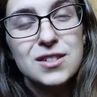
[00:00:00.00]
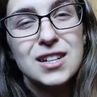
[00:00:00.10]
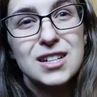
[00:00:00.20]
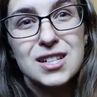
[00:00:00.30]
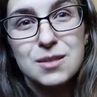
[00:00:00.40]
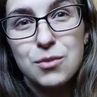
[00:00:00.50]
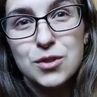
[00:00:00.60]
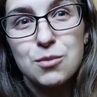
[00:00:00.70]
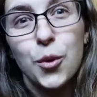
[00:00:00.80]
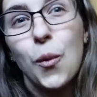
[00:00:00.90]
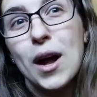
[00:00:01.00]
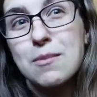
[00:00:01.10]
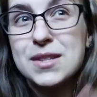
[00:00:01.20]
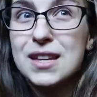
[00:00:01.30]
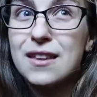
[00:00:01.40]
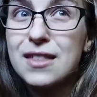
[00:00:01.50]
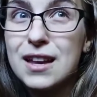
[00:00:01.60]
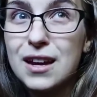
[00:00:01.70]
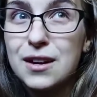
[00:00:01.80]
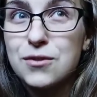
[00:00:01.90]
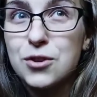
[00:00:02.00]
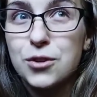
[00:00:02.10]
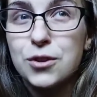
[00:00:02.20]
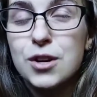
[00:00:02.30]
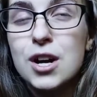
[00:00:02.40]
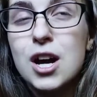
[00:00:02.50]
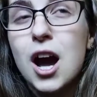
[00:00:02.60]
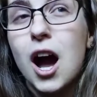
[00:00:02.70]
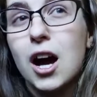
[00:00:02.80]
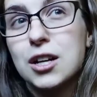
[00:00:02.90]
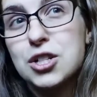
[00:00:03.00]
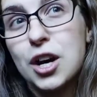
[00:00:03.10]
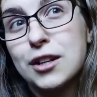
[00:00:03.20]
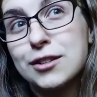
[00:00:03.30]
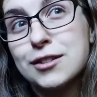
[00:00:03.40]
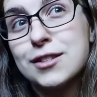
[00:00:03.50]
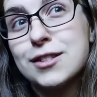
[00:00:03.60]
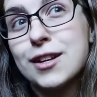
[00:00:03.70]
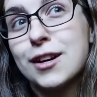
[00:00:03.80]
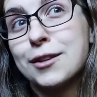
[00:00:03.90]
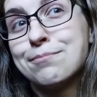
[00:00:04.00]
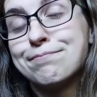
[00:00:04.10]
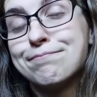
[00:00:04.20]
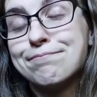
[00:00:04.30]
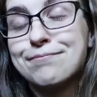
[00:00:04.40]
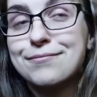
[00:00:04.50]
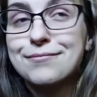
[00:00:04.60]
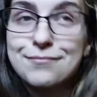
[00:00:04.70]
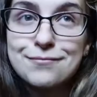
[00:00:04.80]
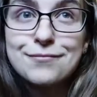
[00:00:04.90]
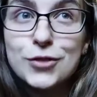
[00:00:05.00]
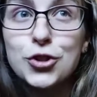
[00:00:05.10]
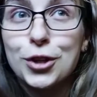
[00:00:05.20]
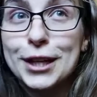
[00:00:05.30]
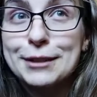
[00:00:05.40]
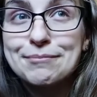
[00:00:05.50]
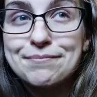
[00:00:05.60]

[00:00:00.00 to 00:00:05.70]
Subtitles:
in disposable wipes in the end of your child's journey.